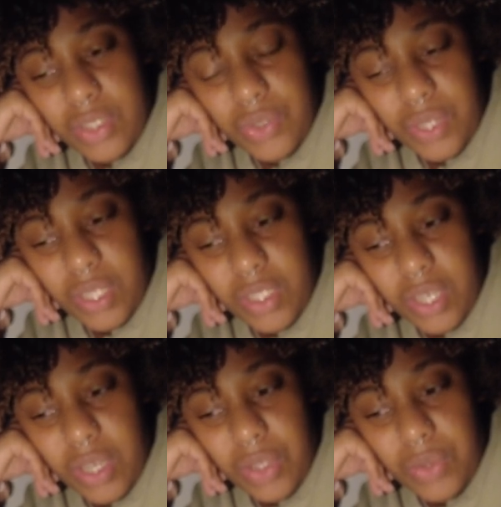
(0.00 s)
it strange
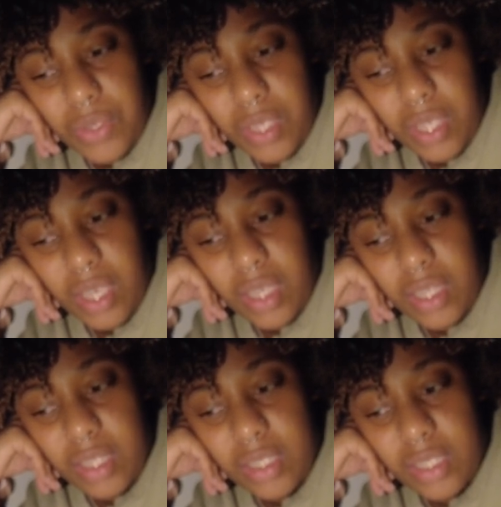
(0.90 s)
how you can get
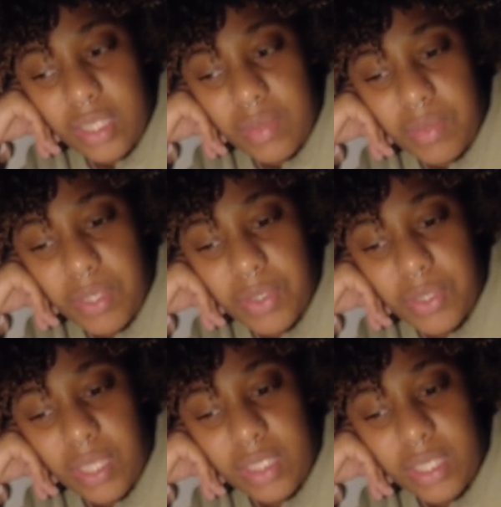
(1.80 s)
into this because
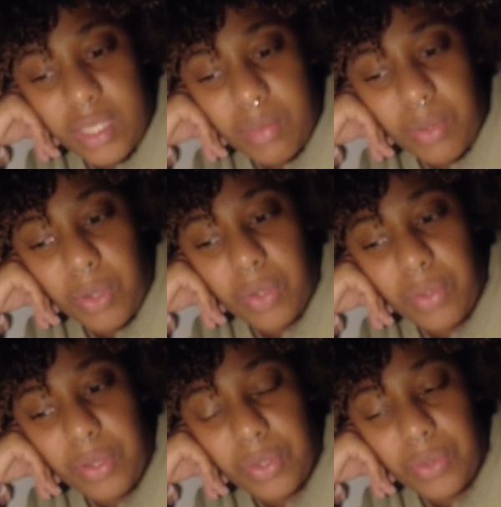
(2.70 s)
you like to hit a ball
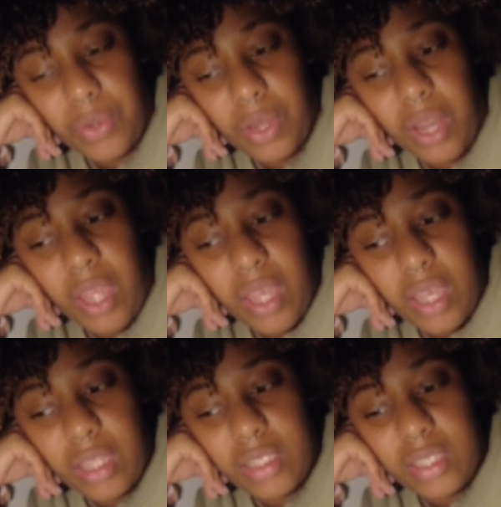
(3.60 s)
around the court,
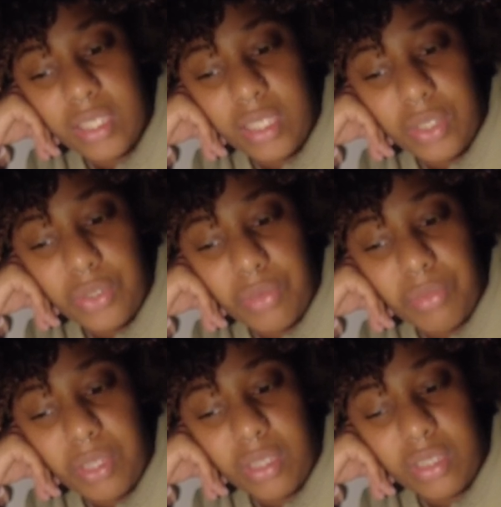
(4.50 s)
and then suddenly you don't
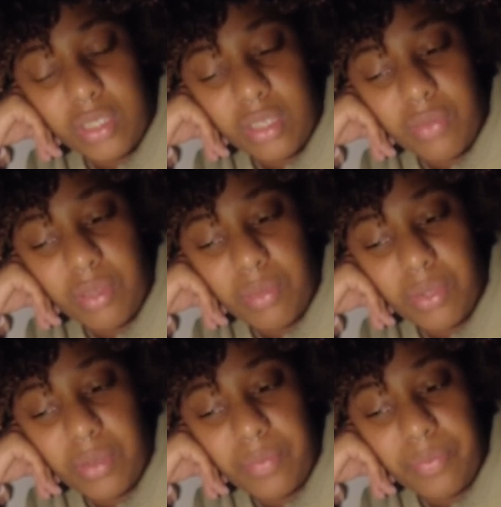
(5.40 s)
belong to yourself
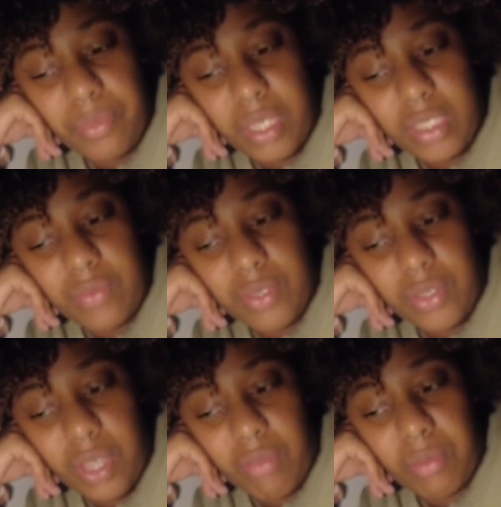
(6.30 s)
anymore? As if it's
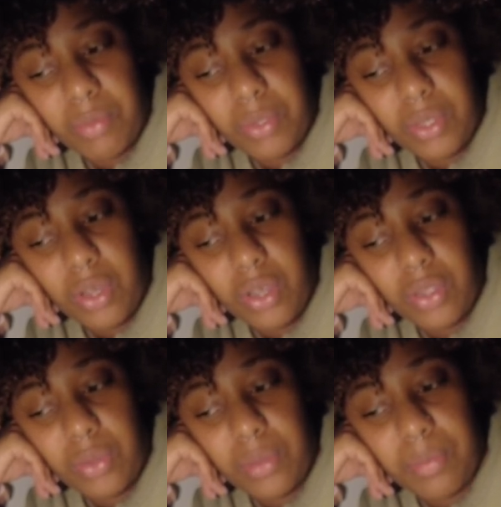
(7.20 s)
okay for people to call
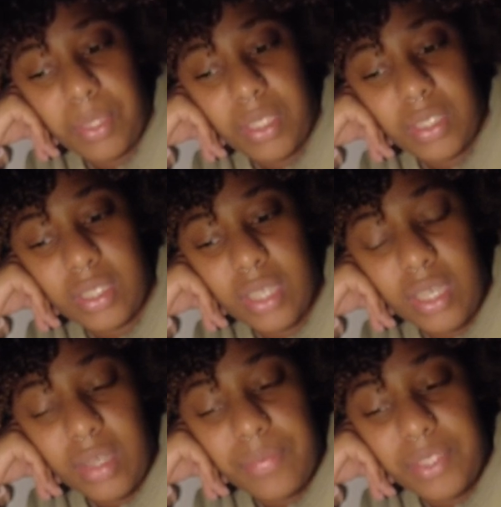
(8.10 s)
you the beast
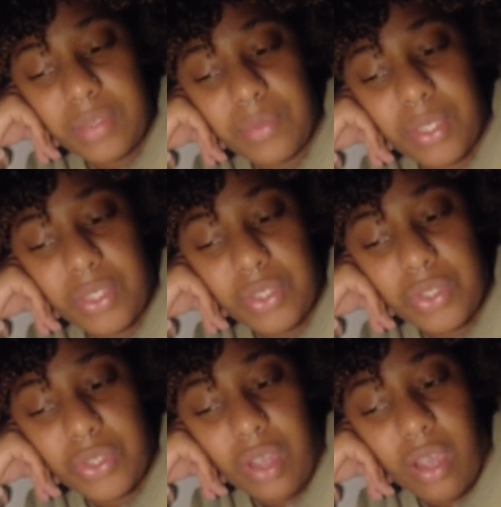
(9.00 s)
just because you're
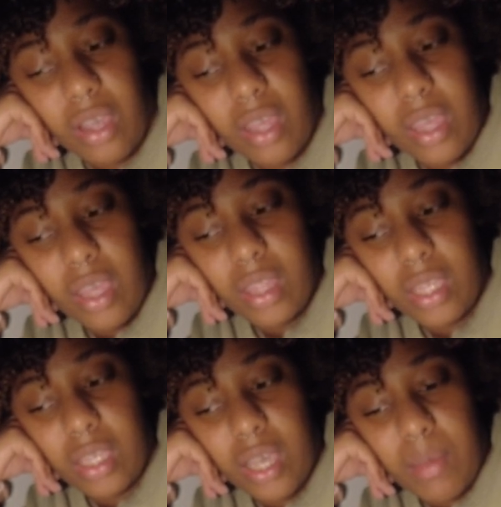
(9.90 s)
strong. And
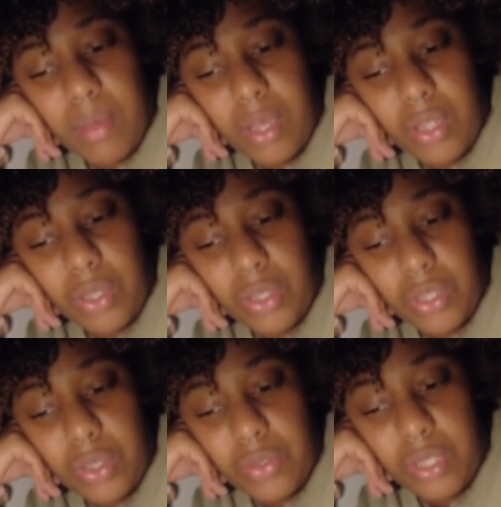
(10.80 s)
they can comment on your
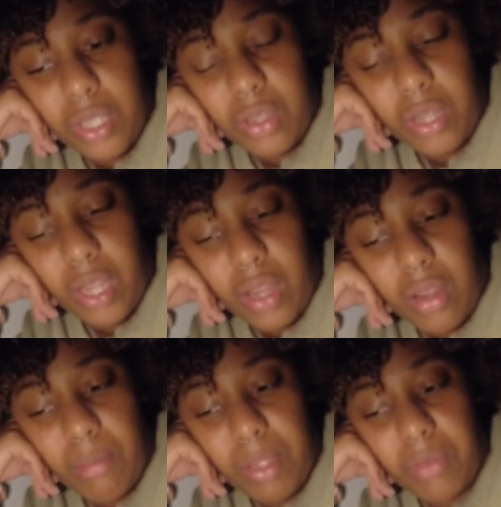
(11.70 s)
clothes and your hair
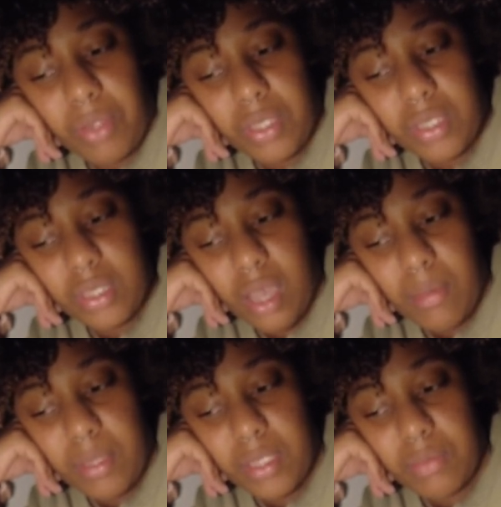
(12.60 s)
and make racist
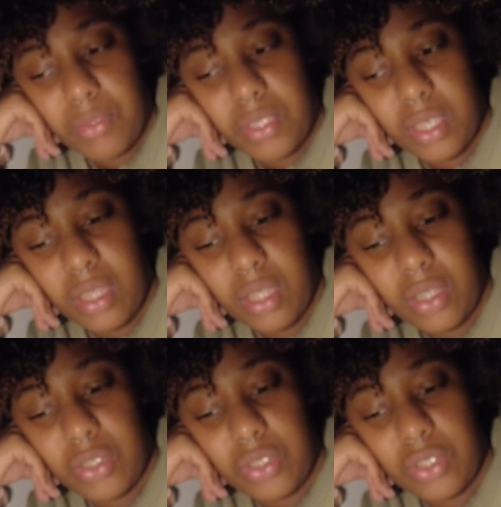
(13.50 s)
comments and pretend they
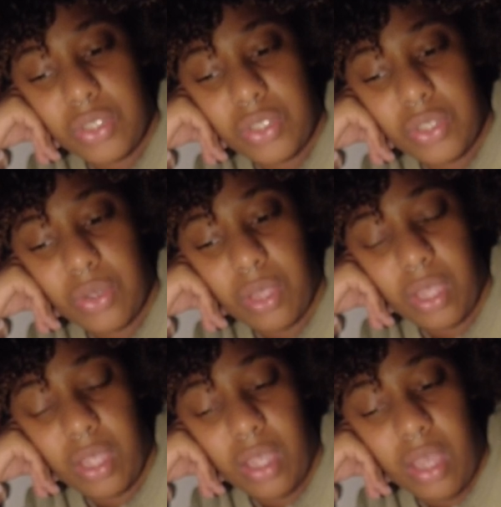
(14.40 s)
are just
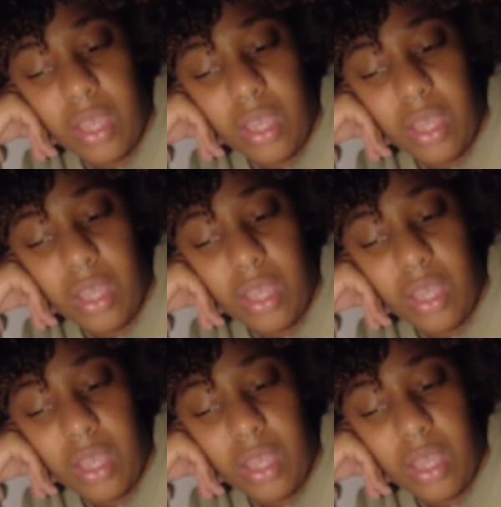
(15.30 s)
joking.